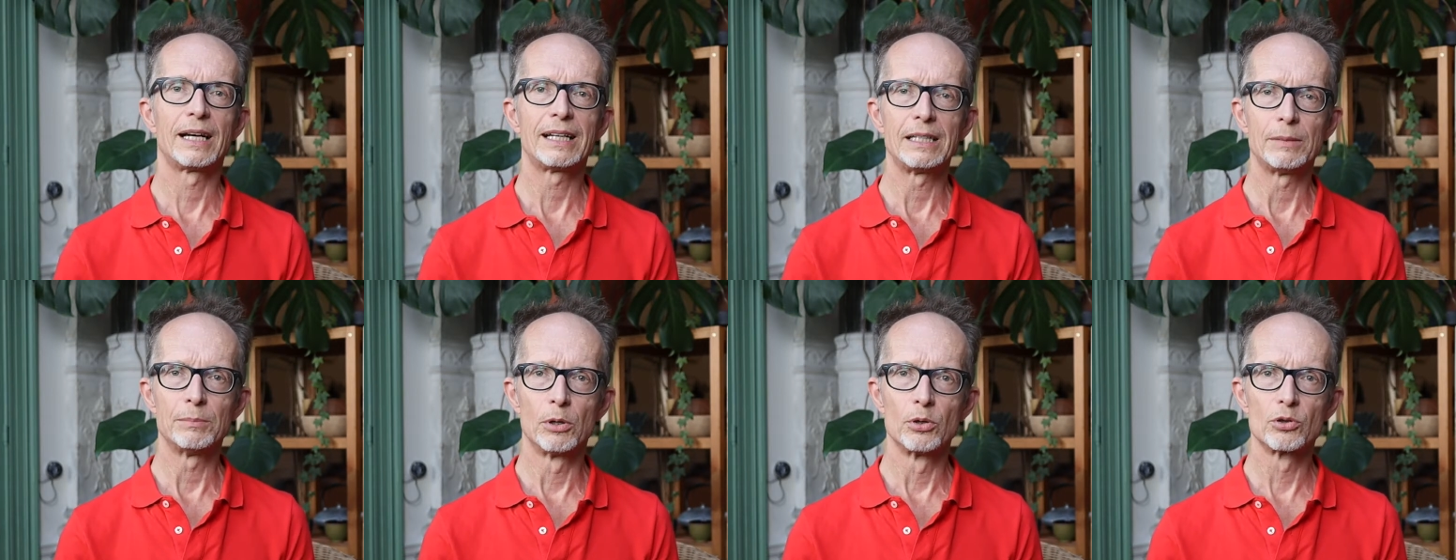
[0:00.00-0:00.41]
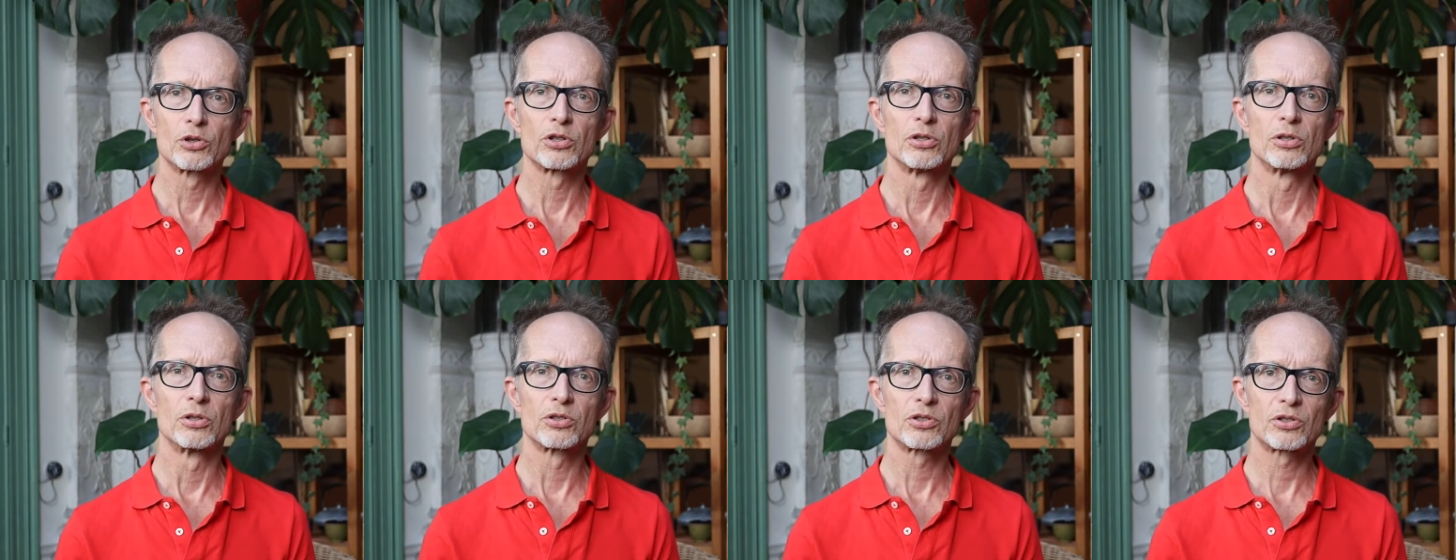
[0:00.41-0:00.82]
and
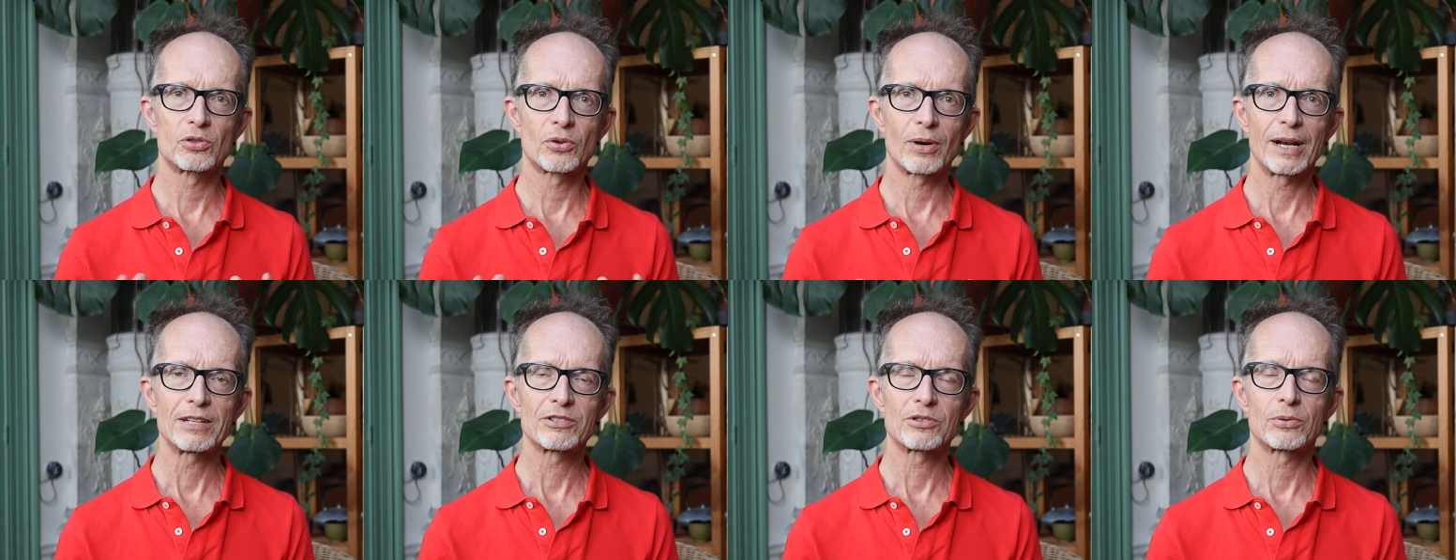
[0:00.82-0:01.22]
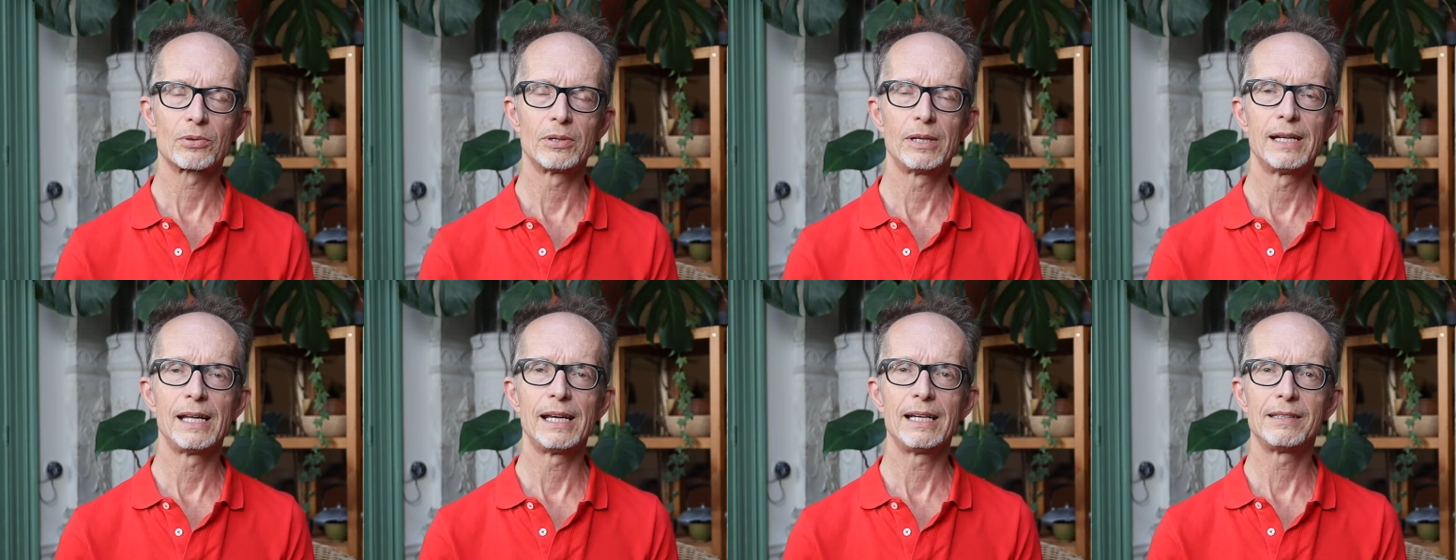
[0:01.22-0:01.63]
emotional stress
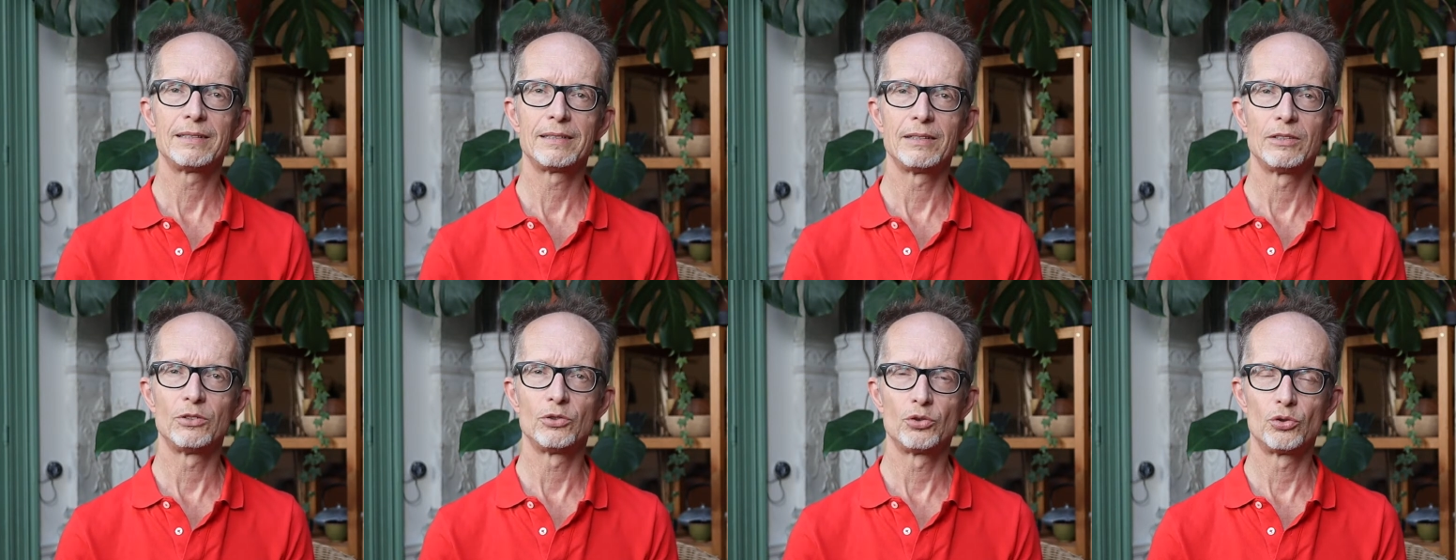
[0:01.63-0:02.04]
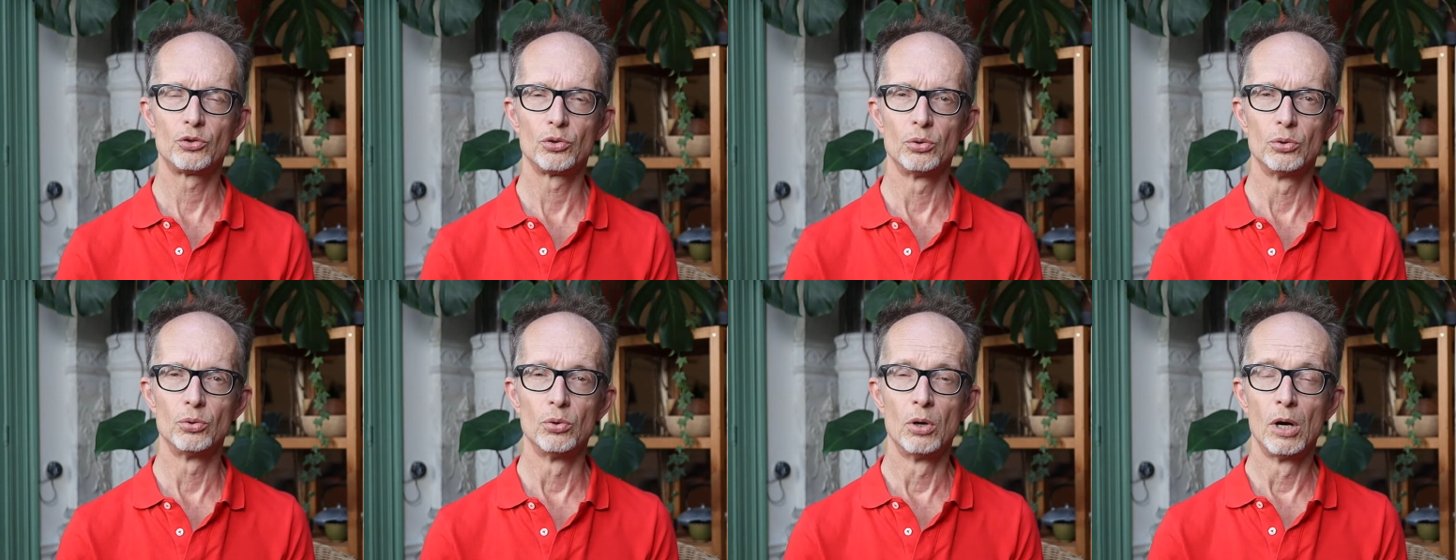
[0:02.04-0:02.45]
related
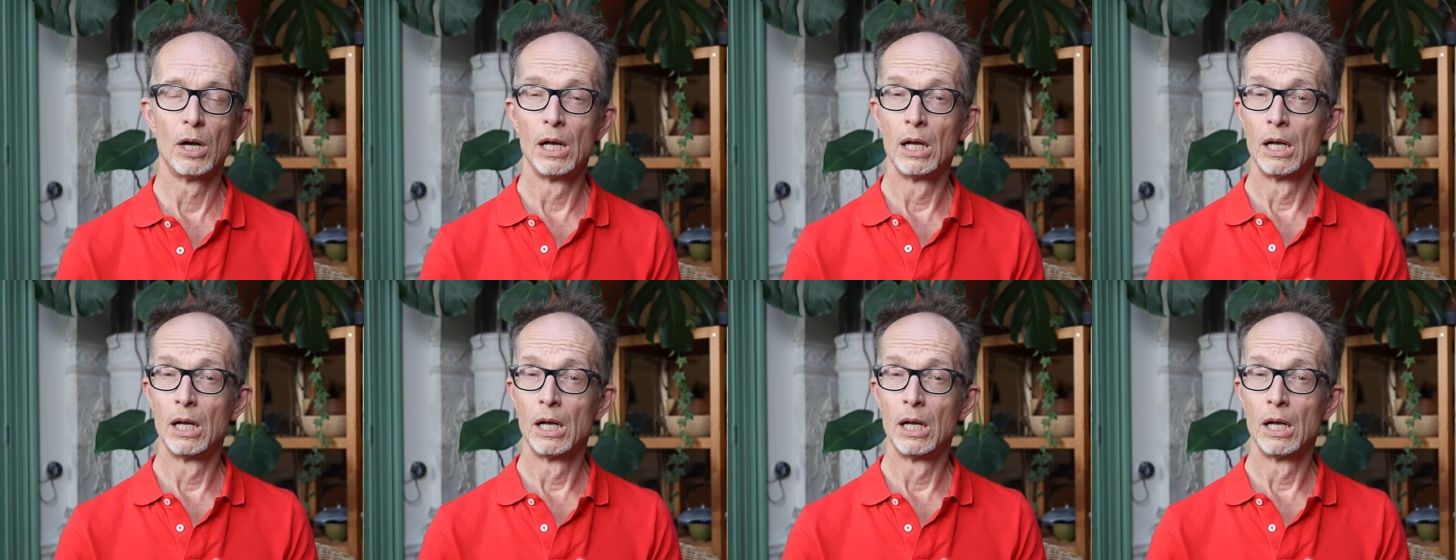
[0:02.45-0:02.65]
to